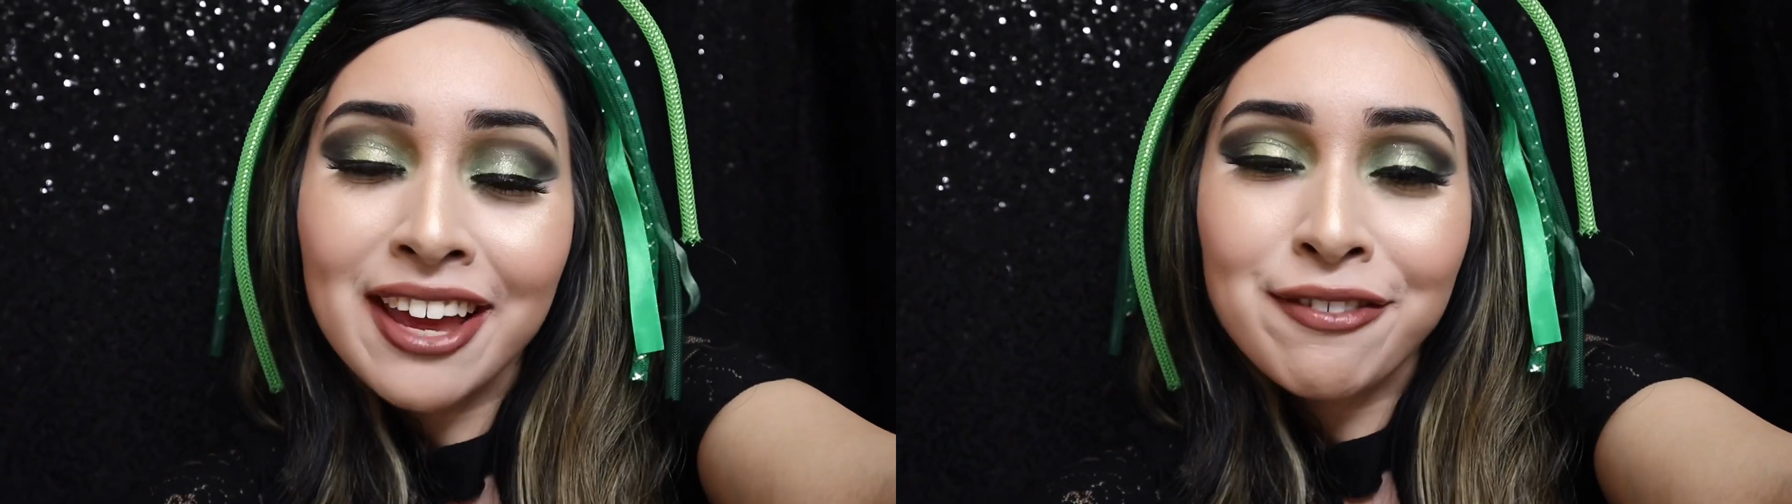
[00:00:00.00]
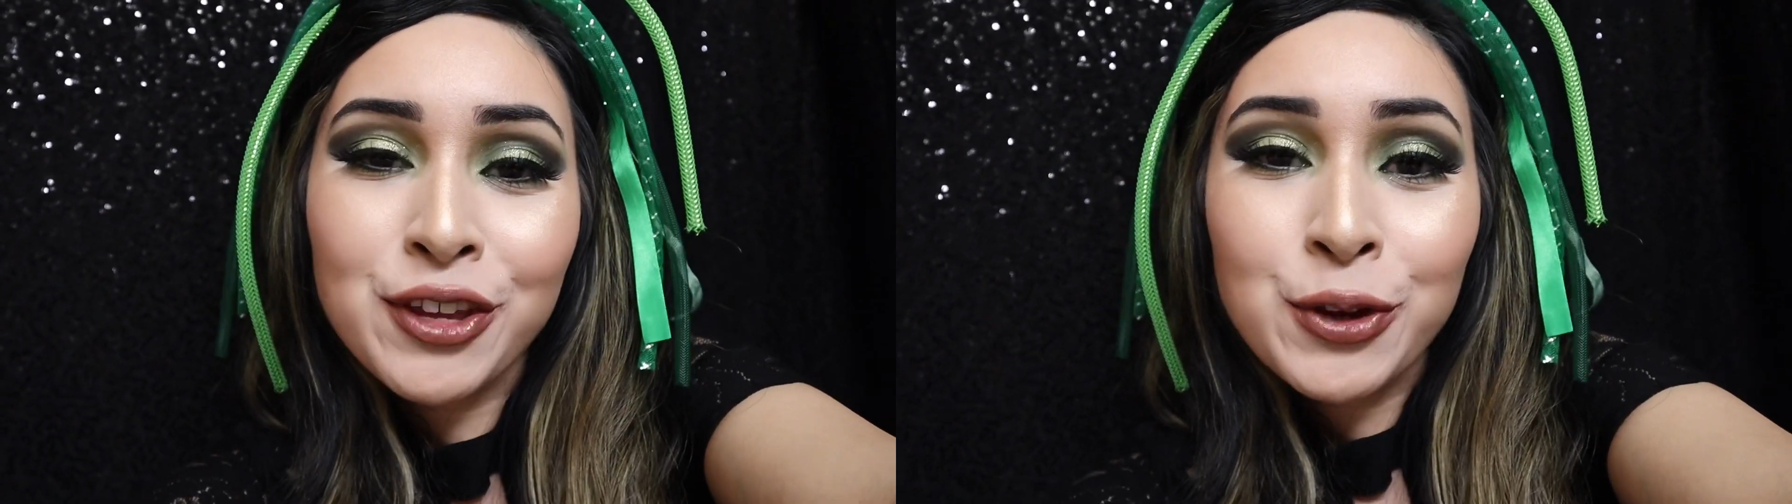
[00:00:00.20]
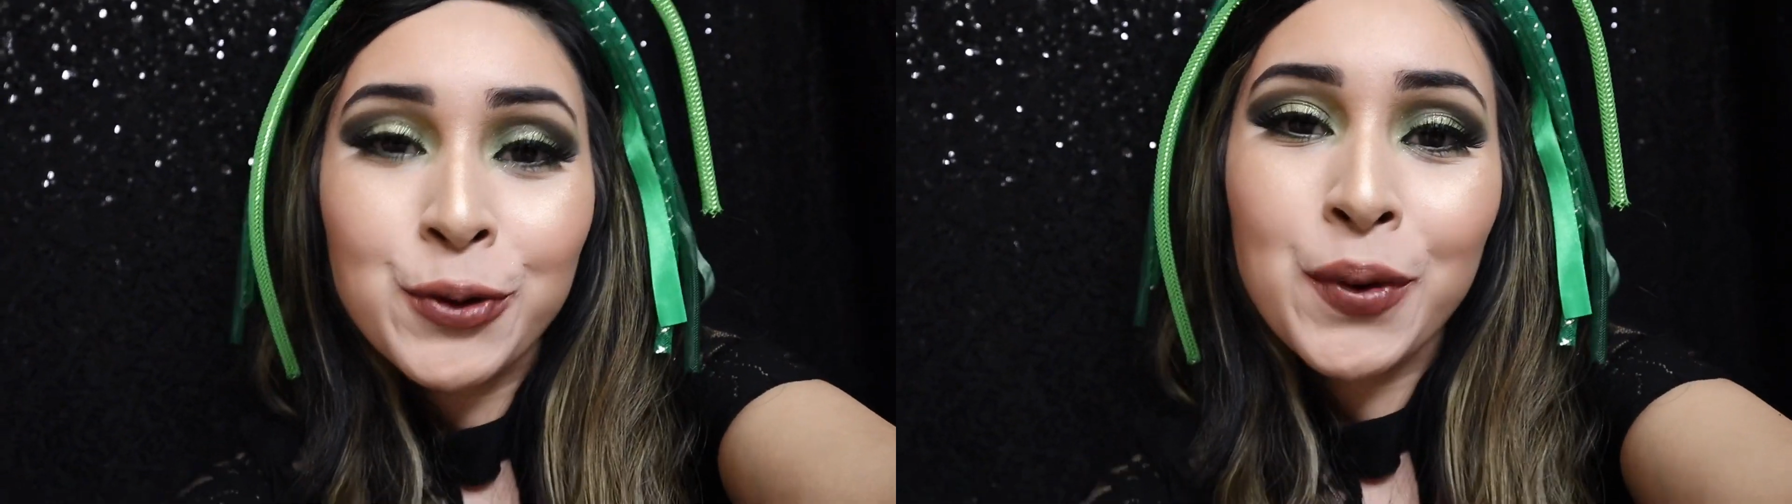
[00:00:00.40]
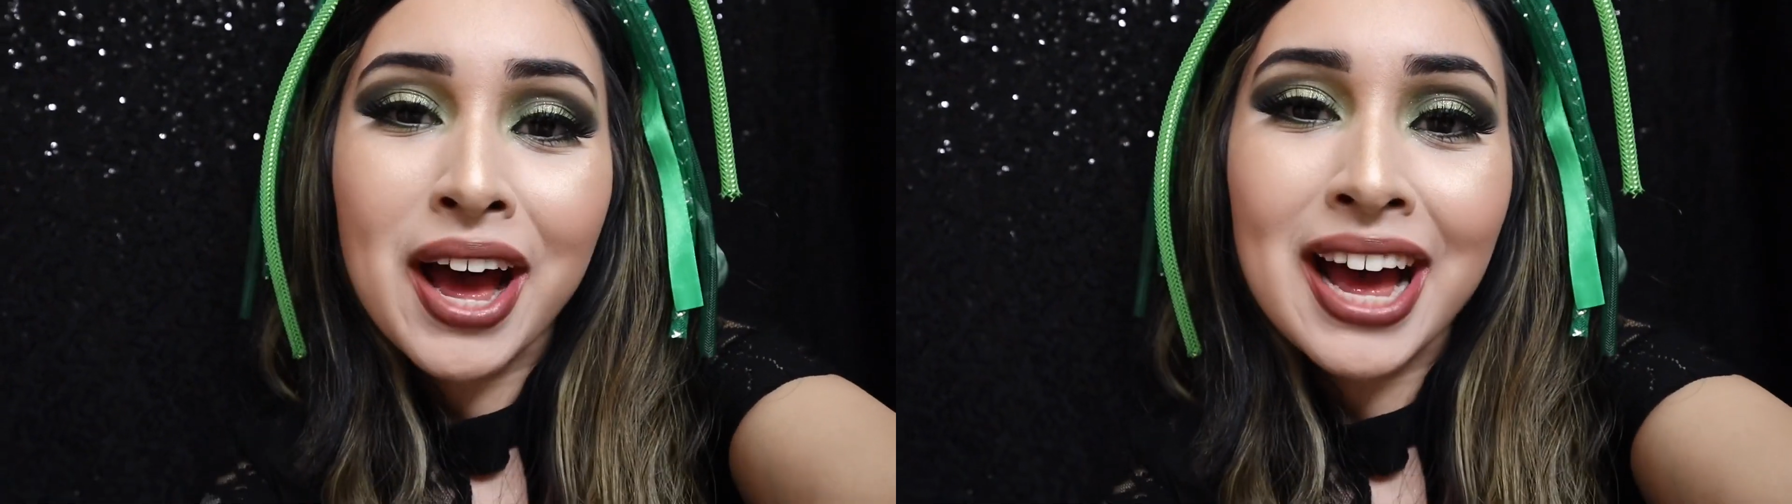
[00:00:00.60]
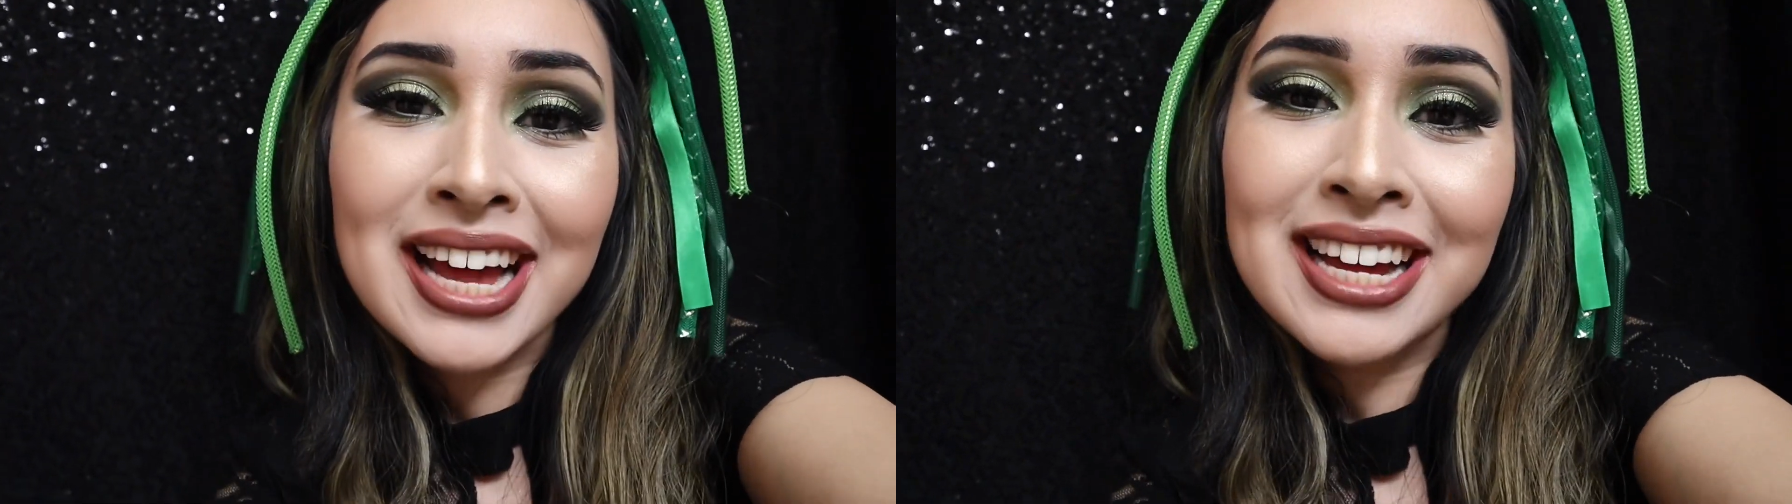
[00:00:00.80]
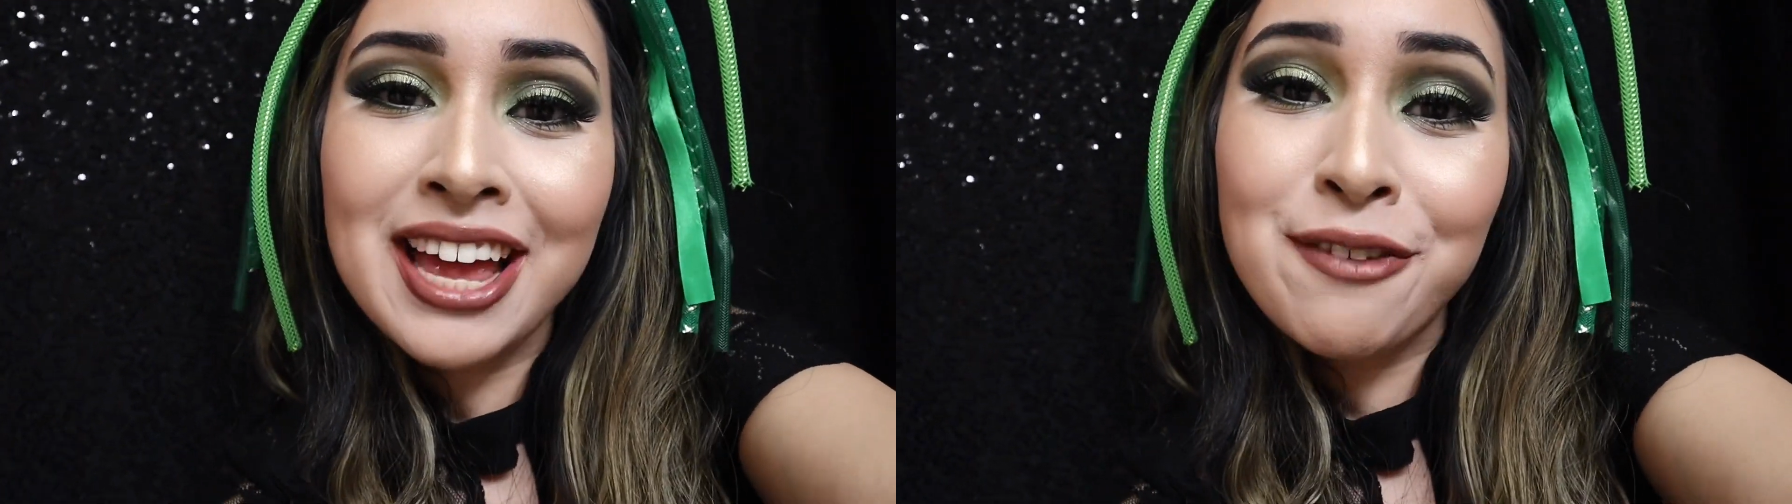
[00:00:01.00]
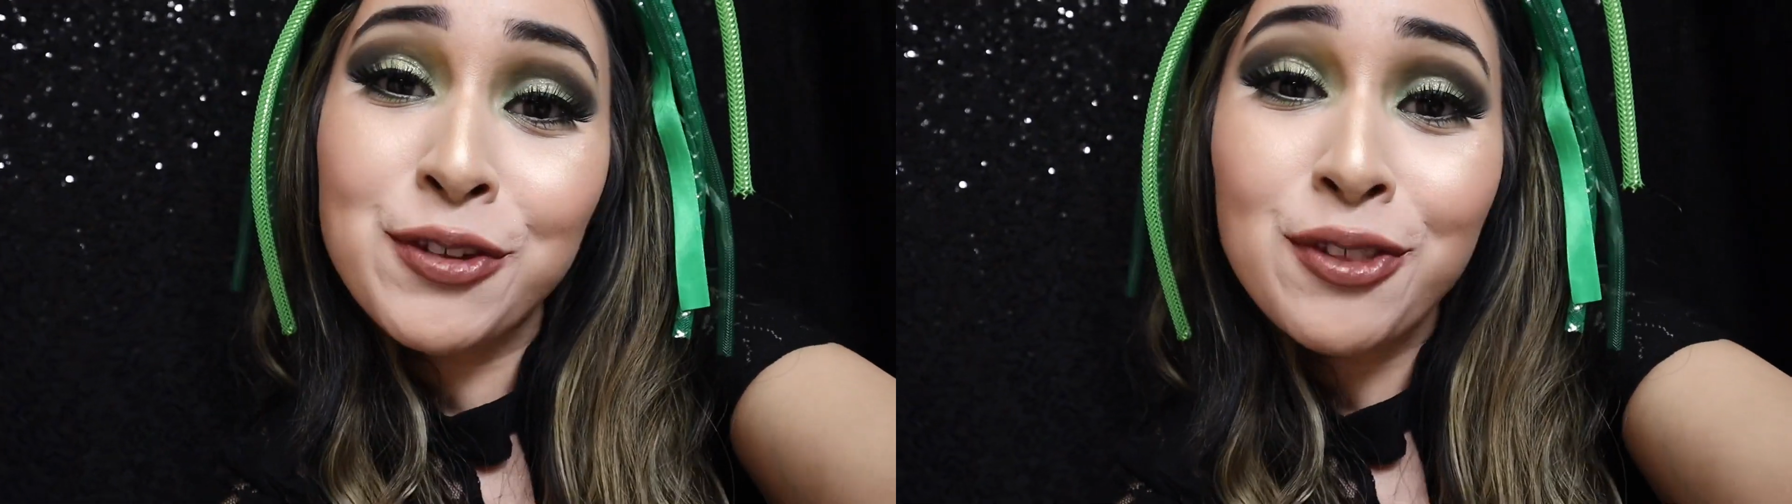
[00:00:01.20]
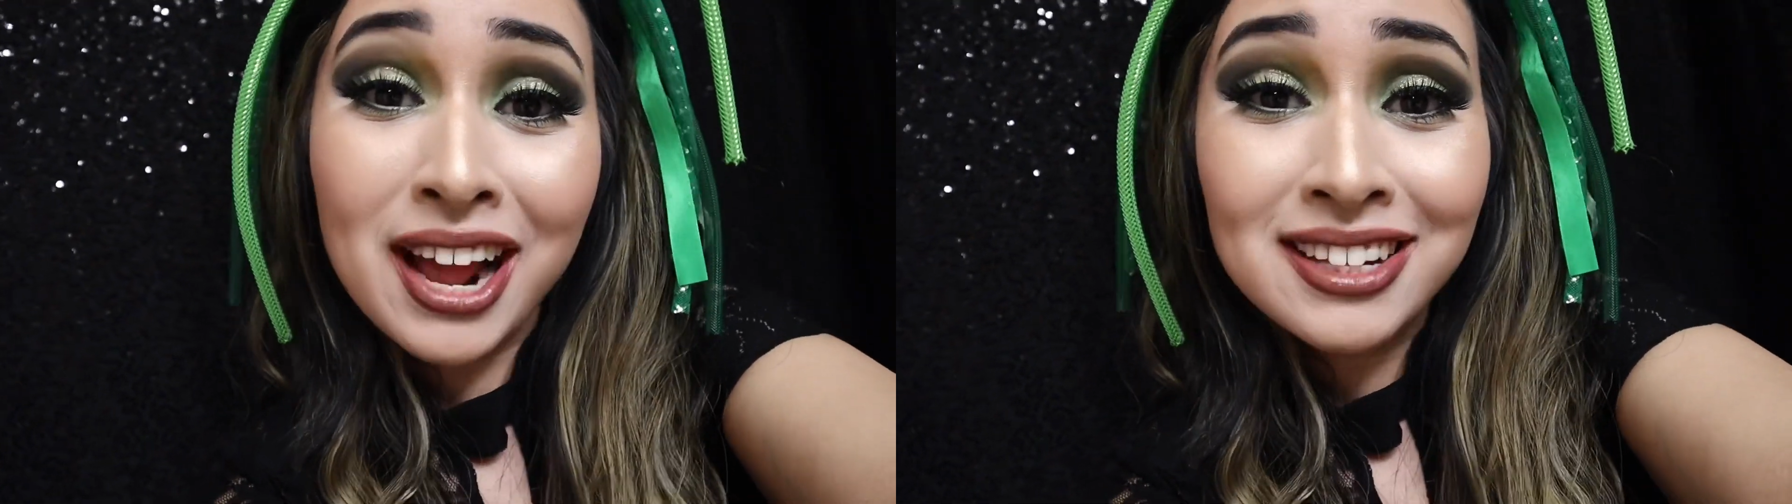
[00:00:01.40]
If you
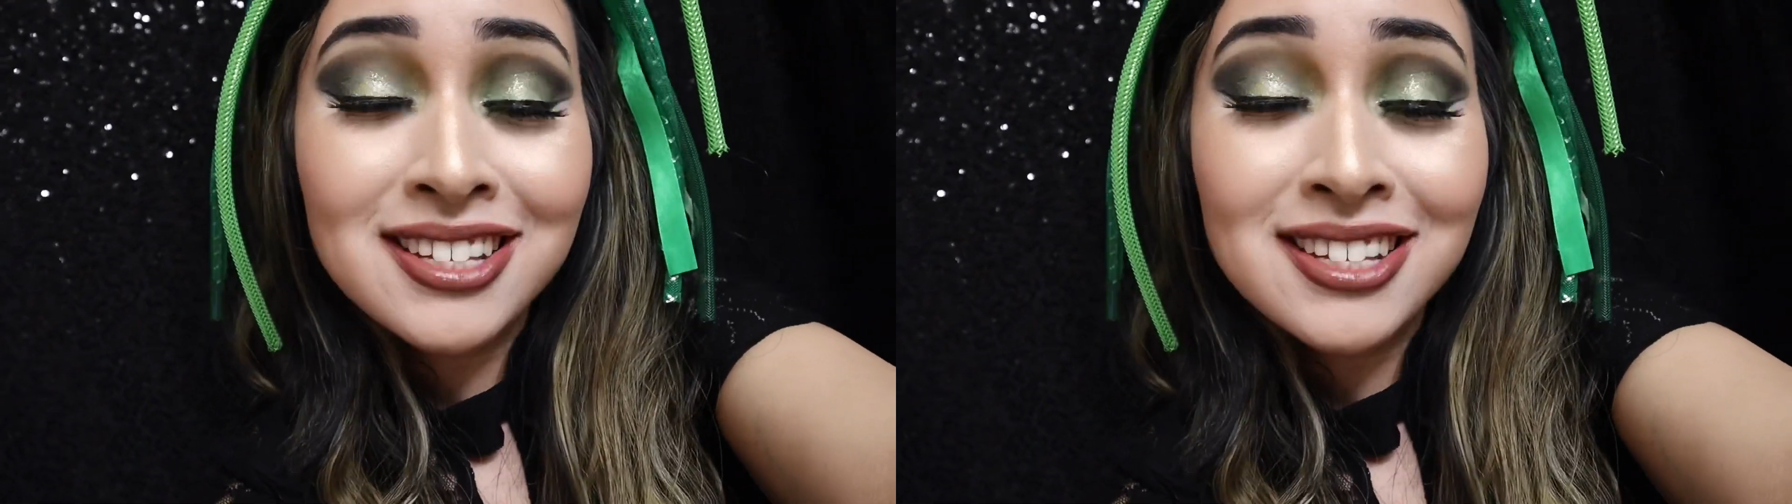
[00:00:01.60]
like